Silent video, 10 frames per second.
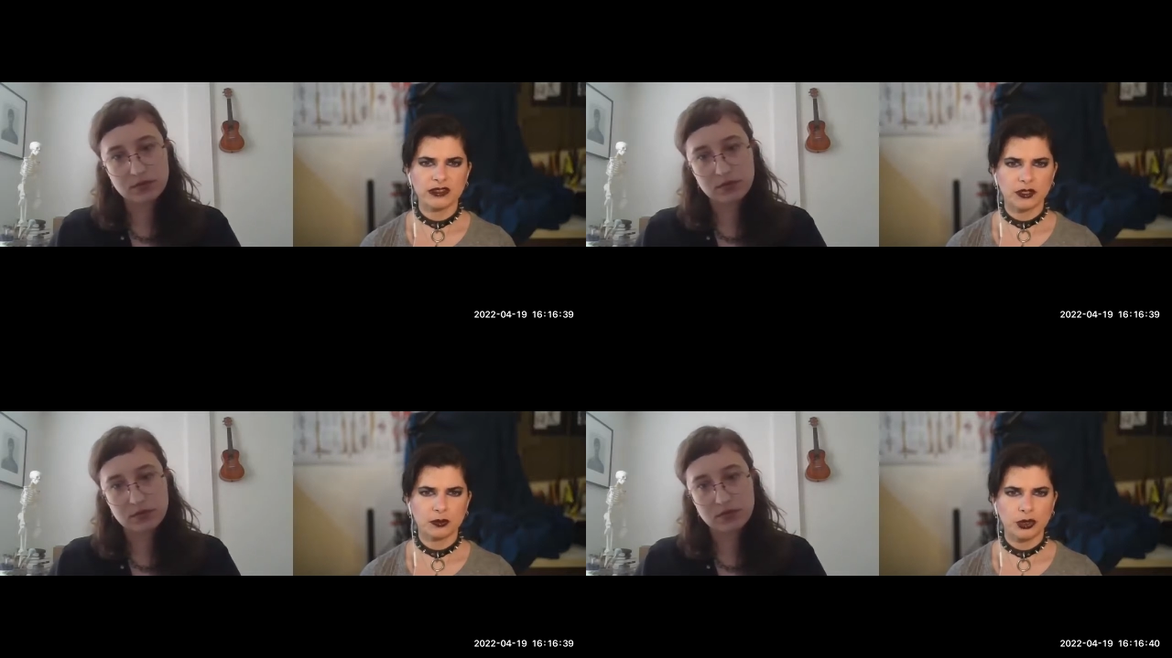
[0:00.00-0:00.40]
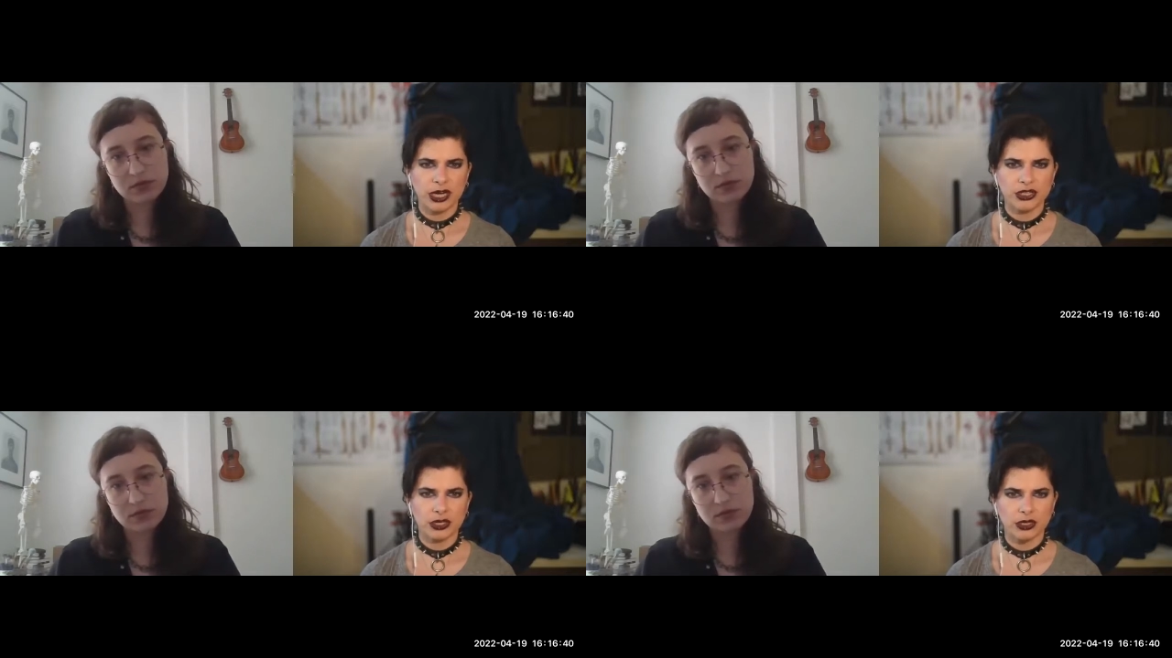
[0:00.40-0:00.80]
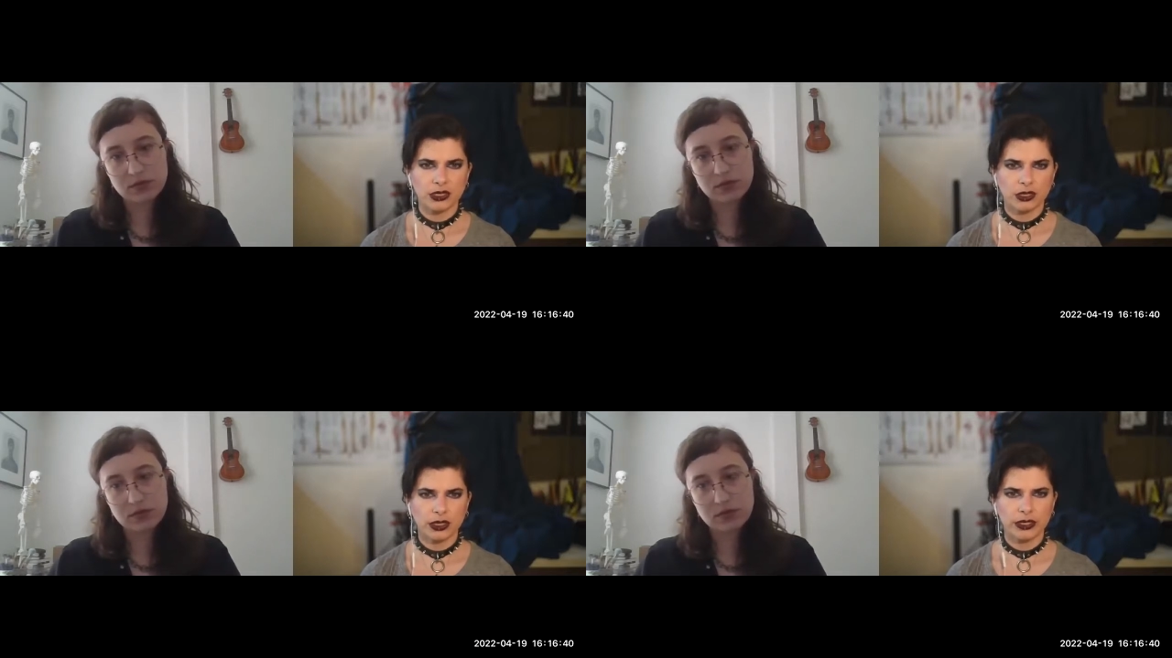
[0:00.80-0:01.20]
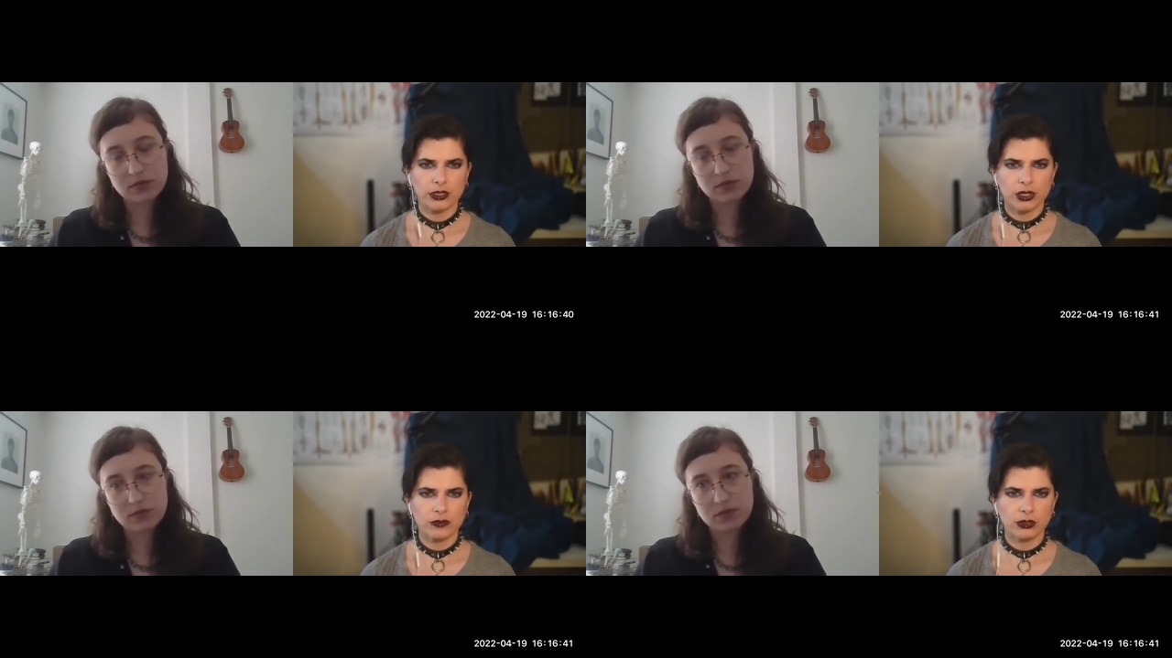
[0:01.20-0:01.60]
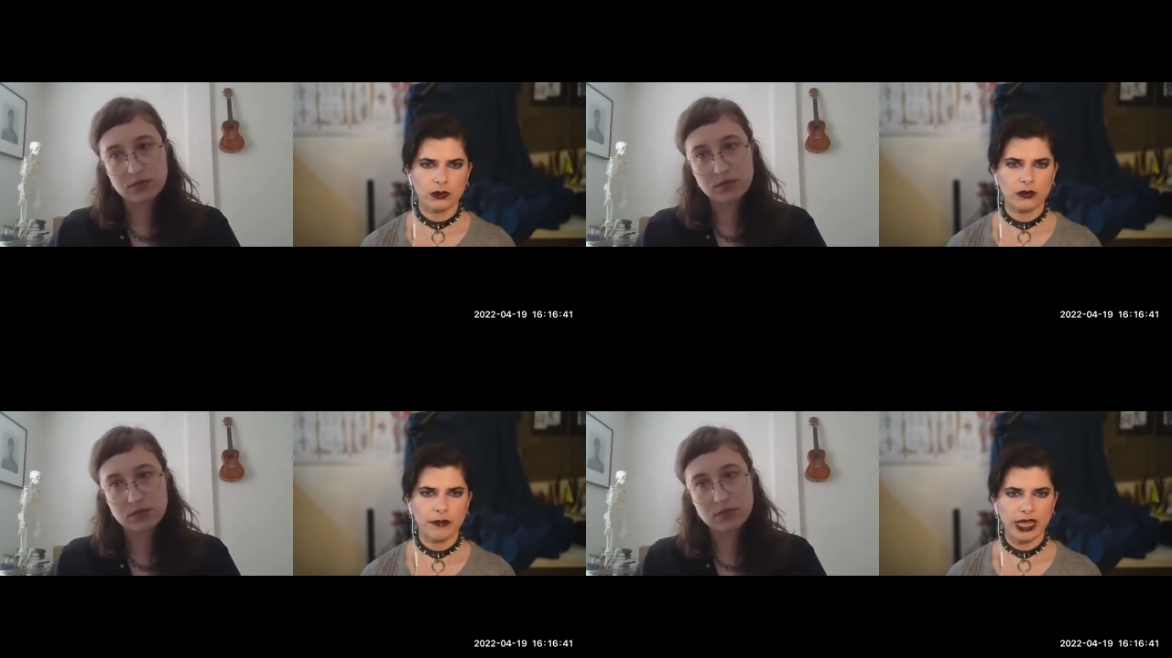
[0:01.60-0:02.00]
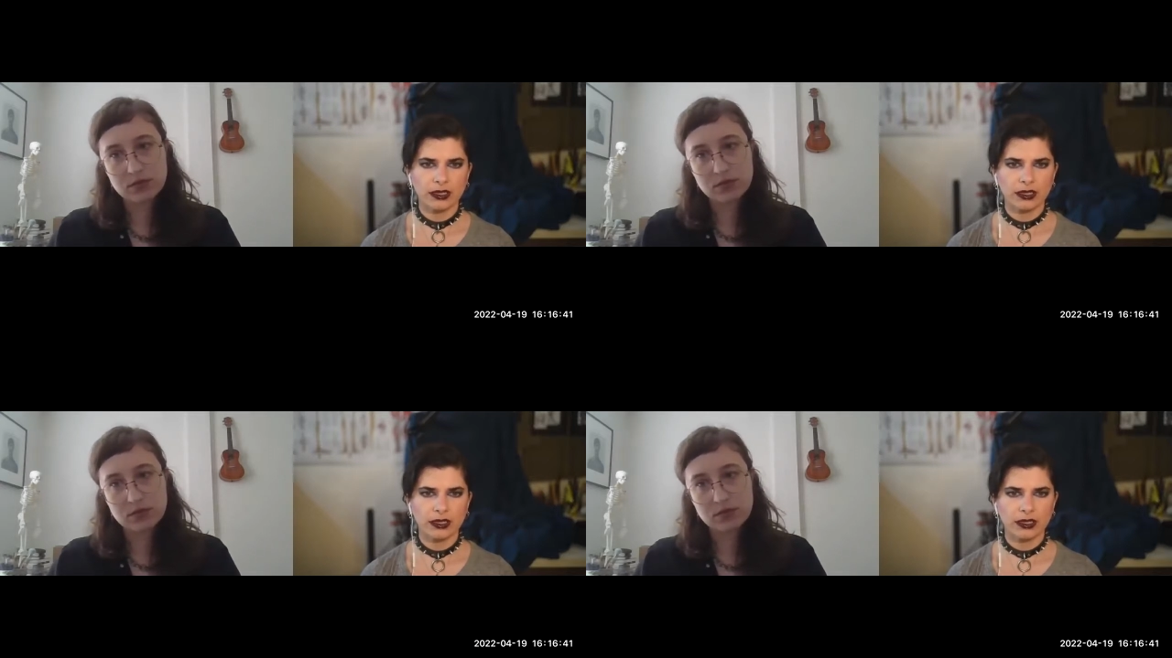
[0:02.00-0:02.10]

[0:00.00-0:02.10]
Speaker 1: to pressure in terms that you can make